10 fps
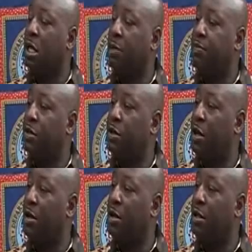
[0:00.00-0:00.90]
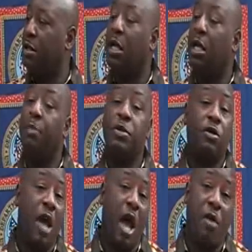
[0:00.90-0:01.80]
The
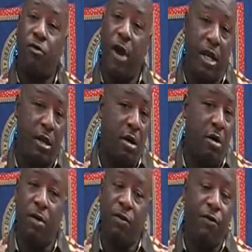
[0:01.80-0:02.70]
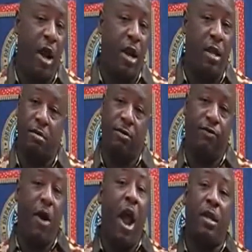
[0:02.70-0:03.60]
clips are not ready. Okay, well,
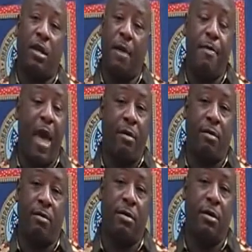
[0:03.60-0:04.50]
Friday, come back.